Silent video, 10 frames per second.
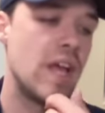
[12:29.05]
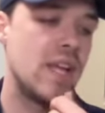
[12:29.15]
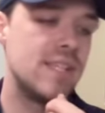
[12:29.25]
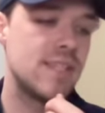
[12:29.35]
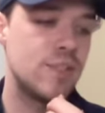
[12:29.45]

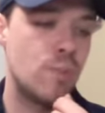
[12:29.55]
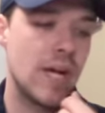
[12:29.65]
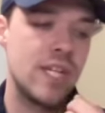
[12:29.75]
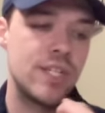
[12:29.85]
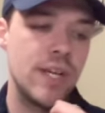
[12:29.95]
and he says, You
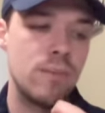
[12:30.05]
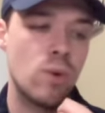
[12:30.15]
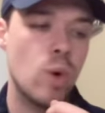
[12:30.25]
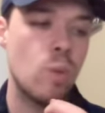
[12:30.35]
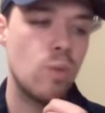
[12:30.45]
buy a chain
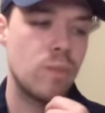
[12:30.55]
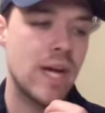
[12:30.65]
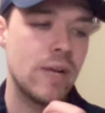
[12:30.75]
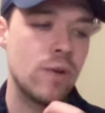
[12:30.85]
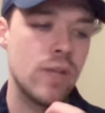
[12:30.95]
but won't buy no